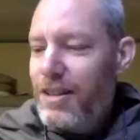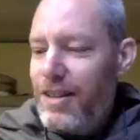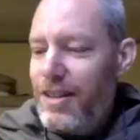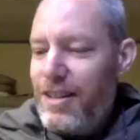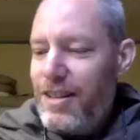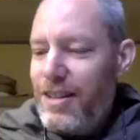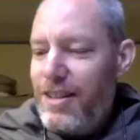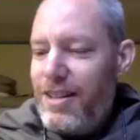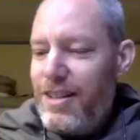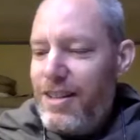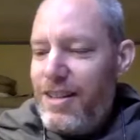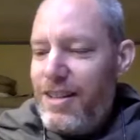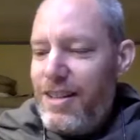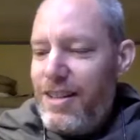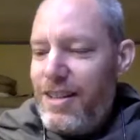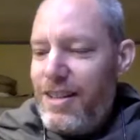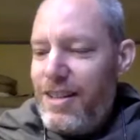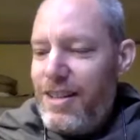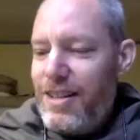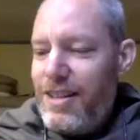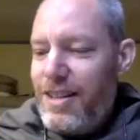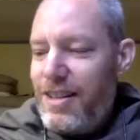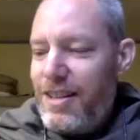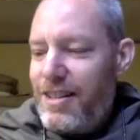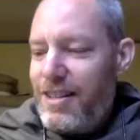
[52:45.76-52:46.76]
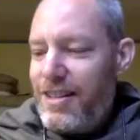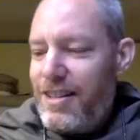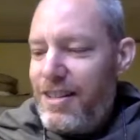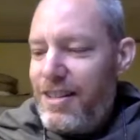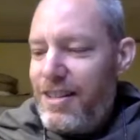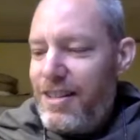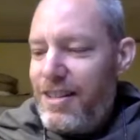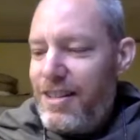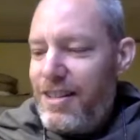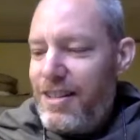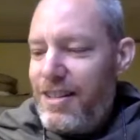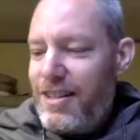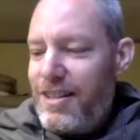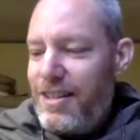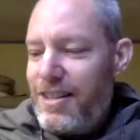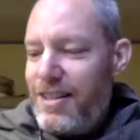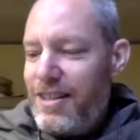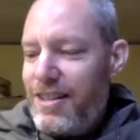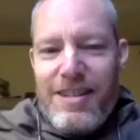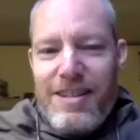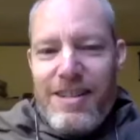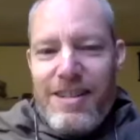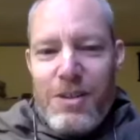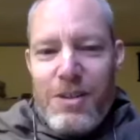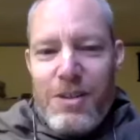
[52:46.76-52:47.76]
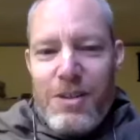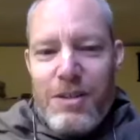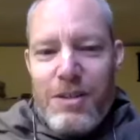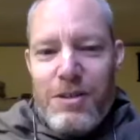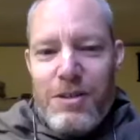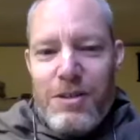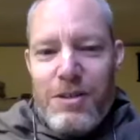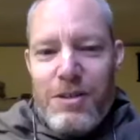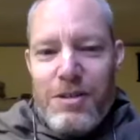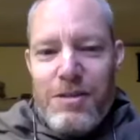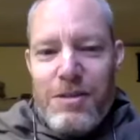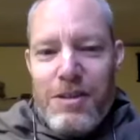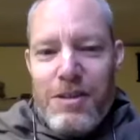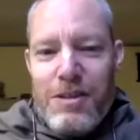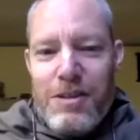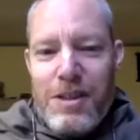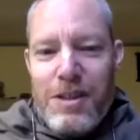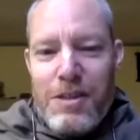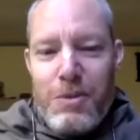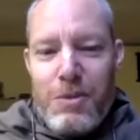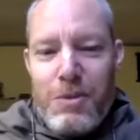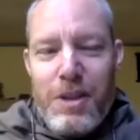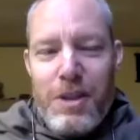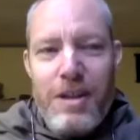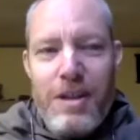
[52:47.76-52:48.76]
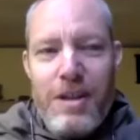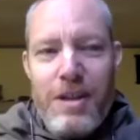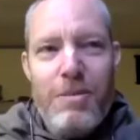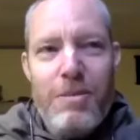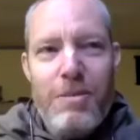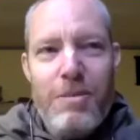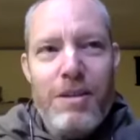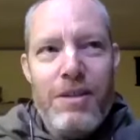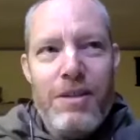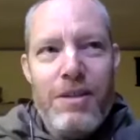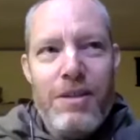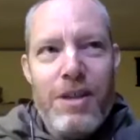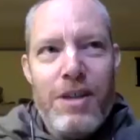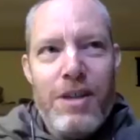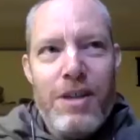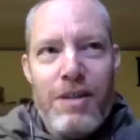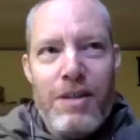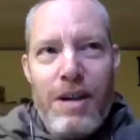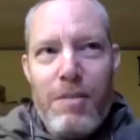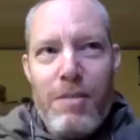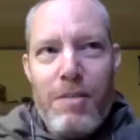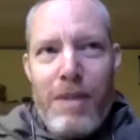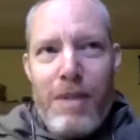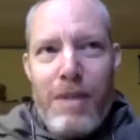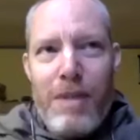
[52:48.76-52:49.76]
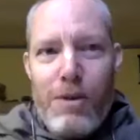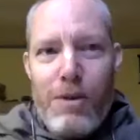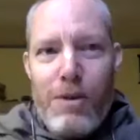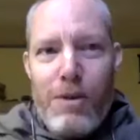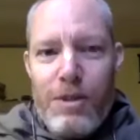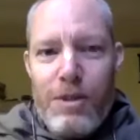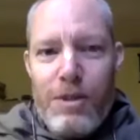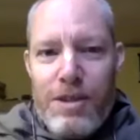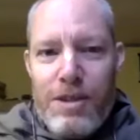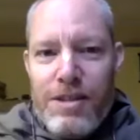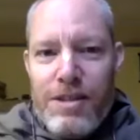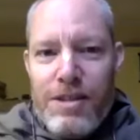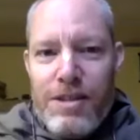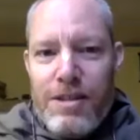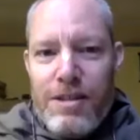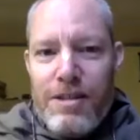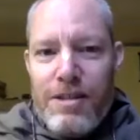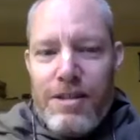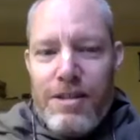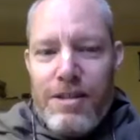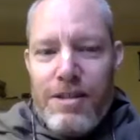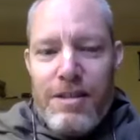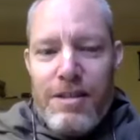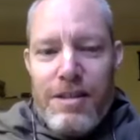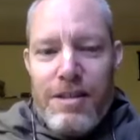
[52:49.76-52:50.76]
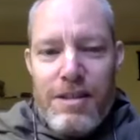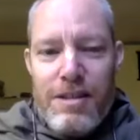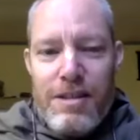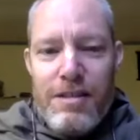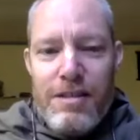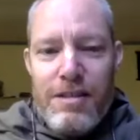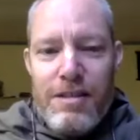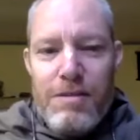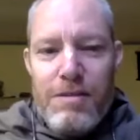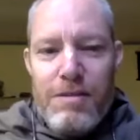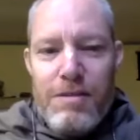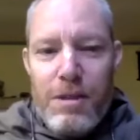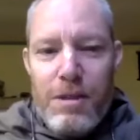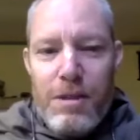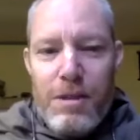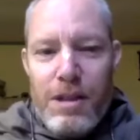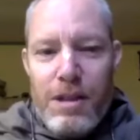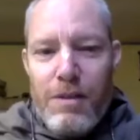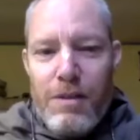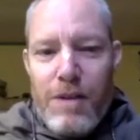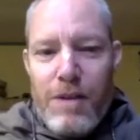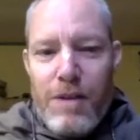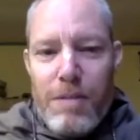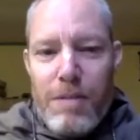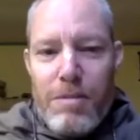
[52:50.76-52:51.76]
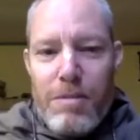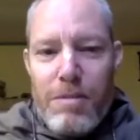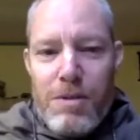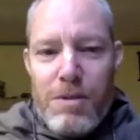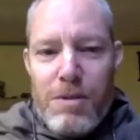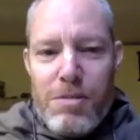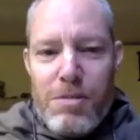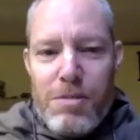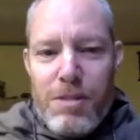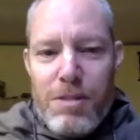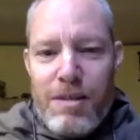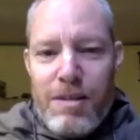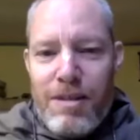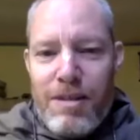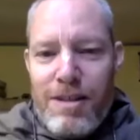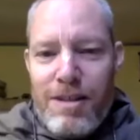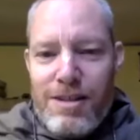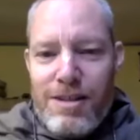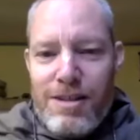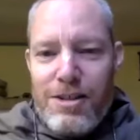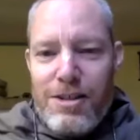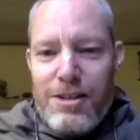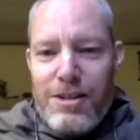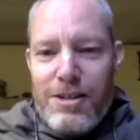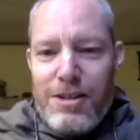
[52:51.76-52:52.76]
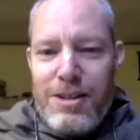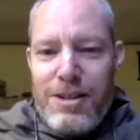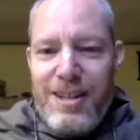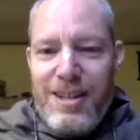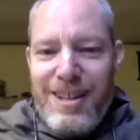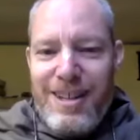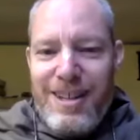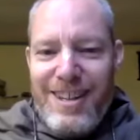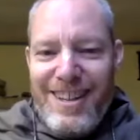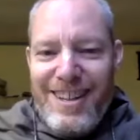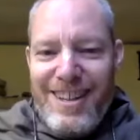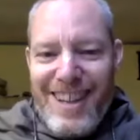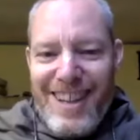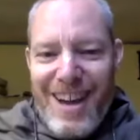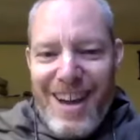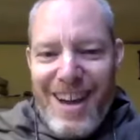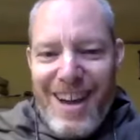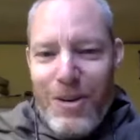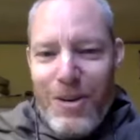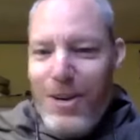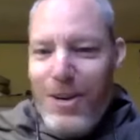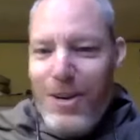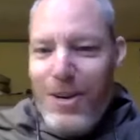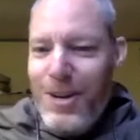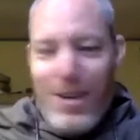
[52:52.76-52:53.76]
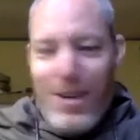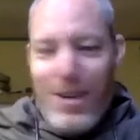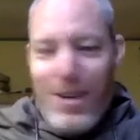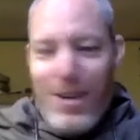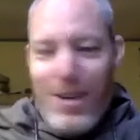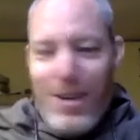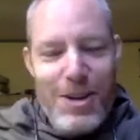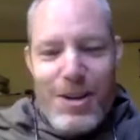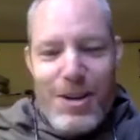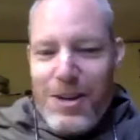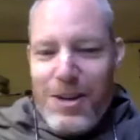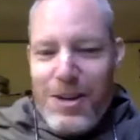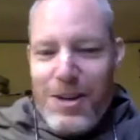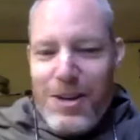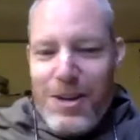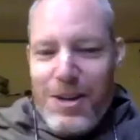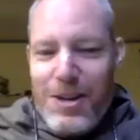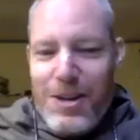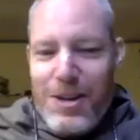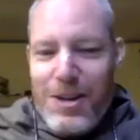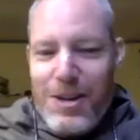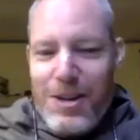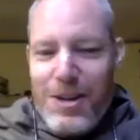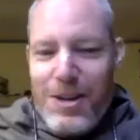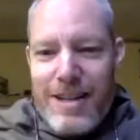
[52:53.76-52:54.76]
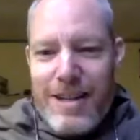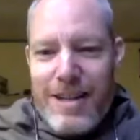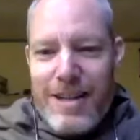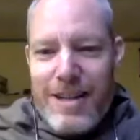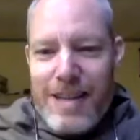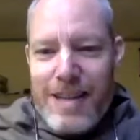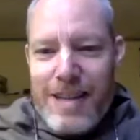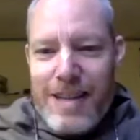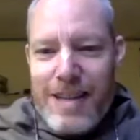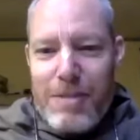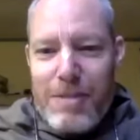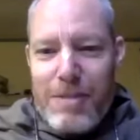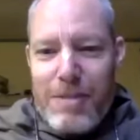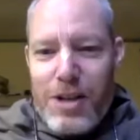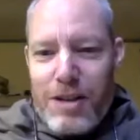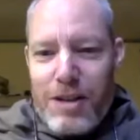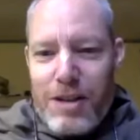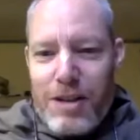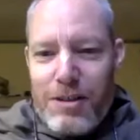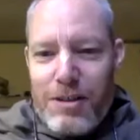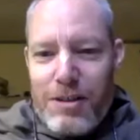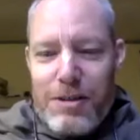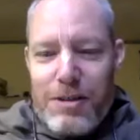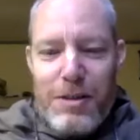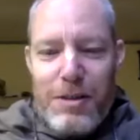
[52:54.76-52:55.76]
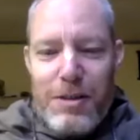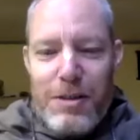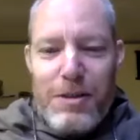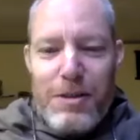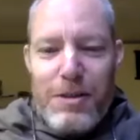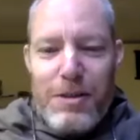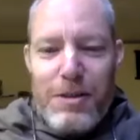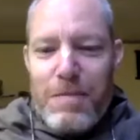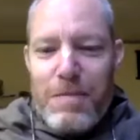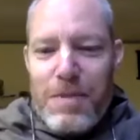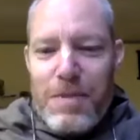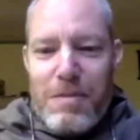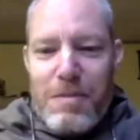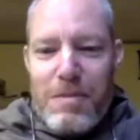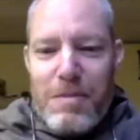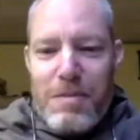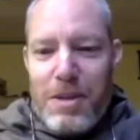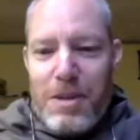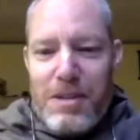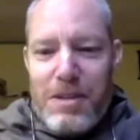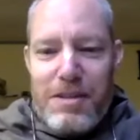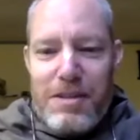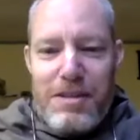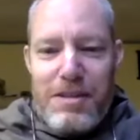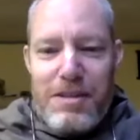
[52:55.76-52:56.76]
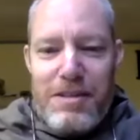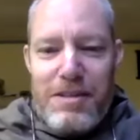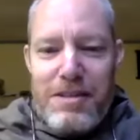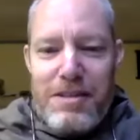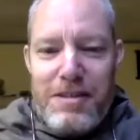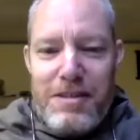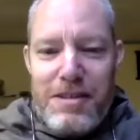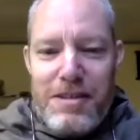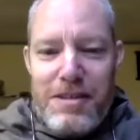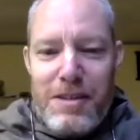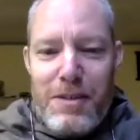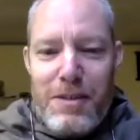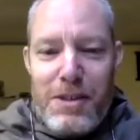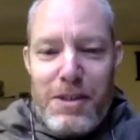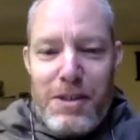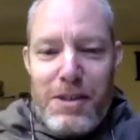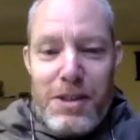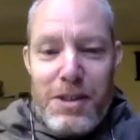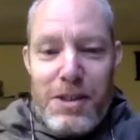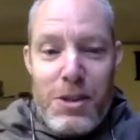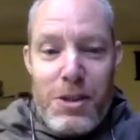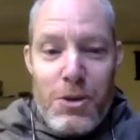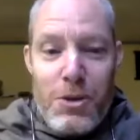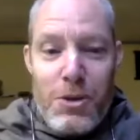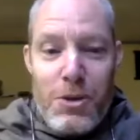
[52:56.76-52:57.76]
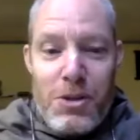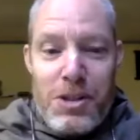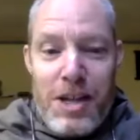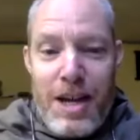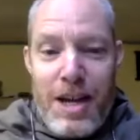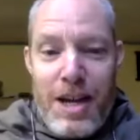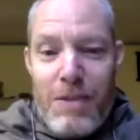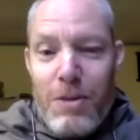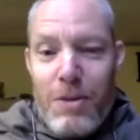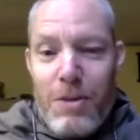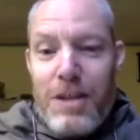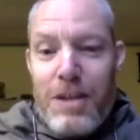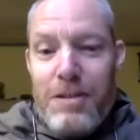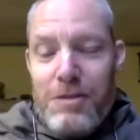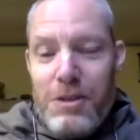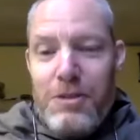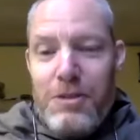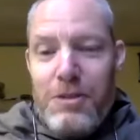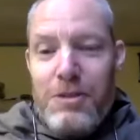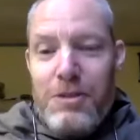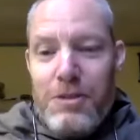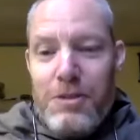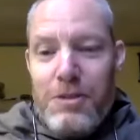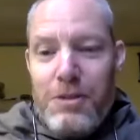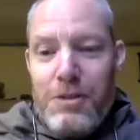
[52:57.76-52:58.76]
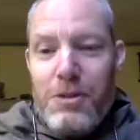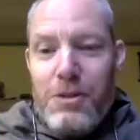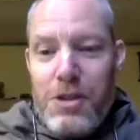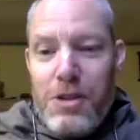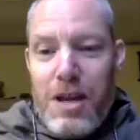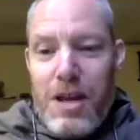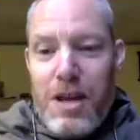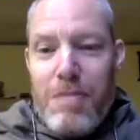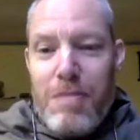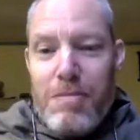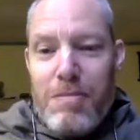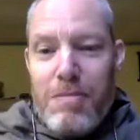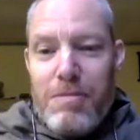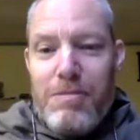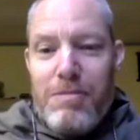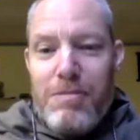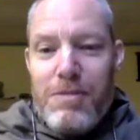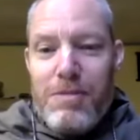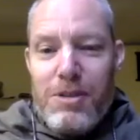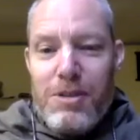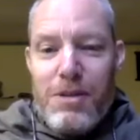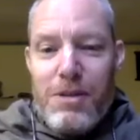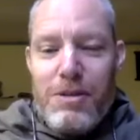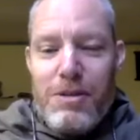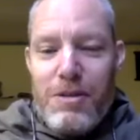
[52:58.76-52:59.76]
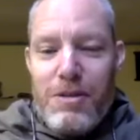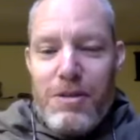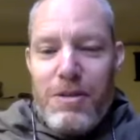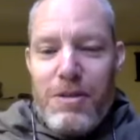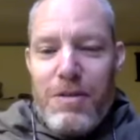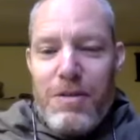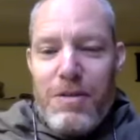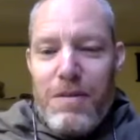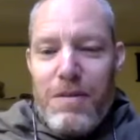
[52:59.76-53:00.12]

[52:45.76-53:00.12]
yeah, I like, you know, the chakra, like we hear about the chakra, how powerful it is in the Leela of Ambarish Maharaj and how you can't escape the chakra. But if it's on your side, wow, you're in good shape. So